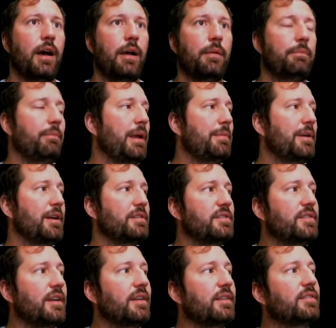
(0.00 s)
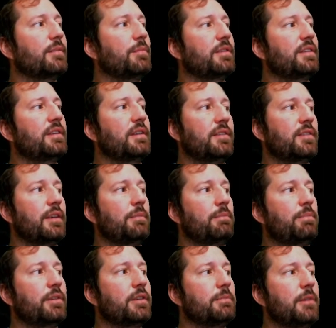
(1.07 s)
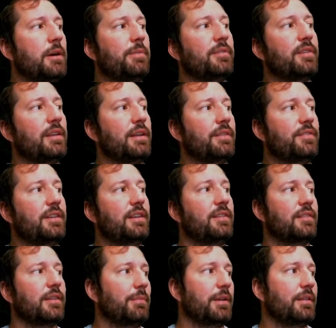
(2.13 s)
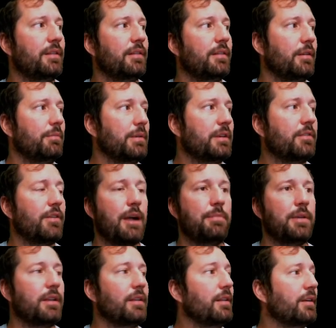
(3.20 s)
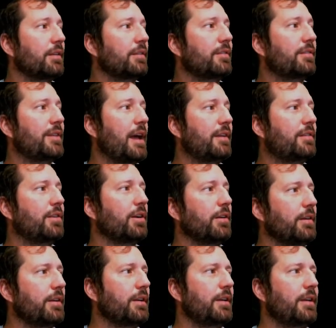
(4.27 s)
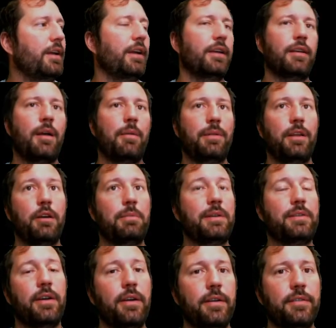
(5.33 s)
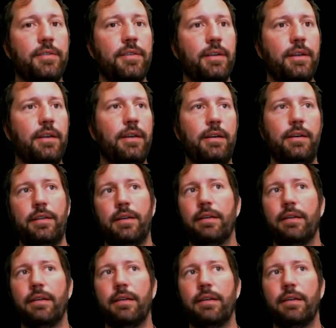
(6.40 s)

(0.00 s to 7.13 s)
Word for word: maybe I should take some of these and put them up as NFTs. I mean, they'll be crappy. And look, sat turd. Hey, I mean, they'll be turds, you know.